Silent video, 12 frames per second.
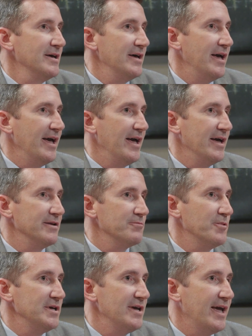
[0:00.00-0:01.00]
and
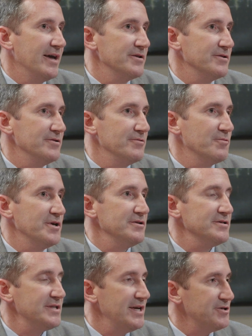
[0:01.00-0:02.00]
we handle real
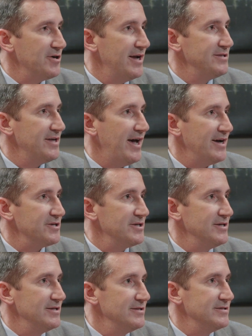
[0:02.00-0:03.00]
estate
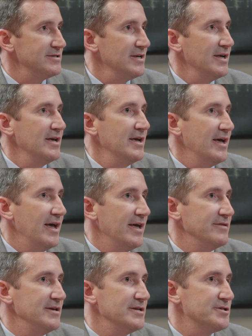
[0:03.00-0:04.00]
transactions,
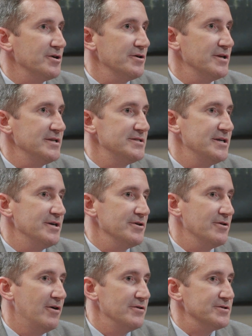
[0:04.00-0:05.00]
and the attorneys
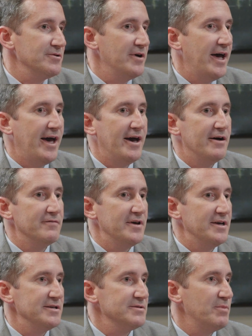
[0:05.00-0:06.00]
here also have
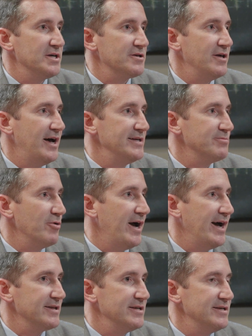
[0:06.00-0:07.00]
a specialized
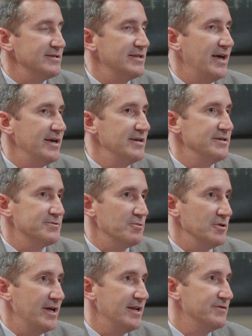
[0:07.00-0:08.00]
practice that is
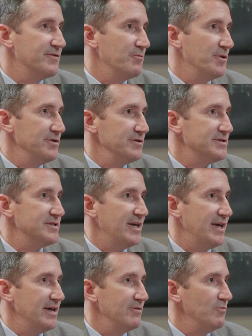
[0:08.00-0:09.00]
related to real
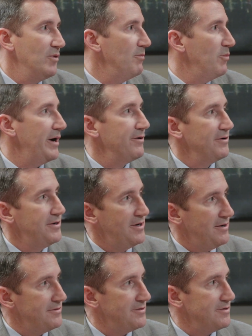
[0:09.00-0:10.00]
estate one way or
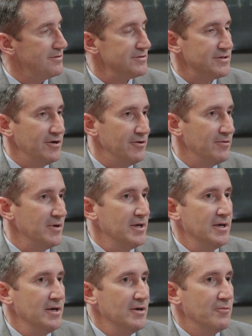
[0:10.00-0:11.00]
another. So
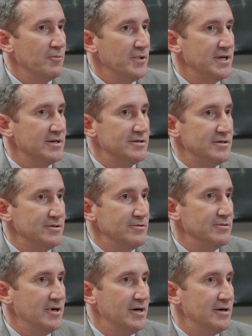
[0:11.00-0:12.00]
we can
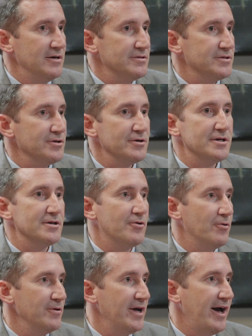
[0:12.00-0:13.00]
do circuit
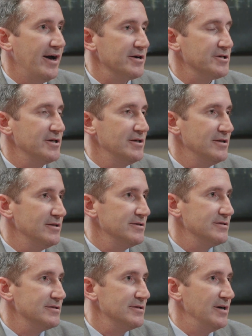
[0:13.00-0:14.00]
court
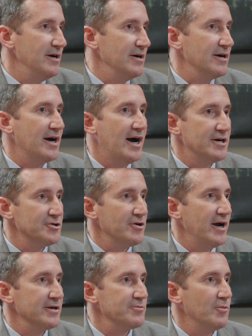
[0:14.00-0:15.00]
actions,
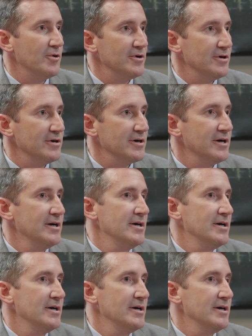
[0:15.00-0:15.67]
contract work.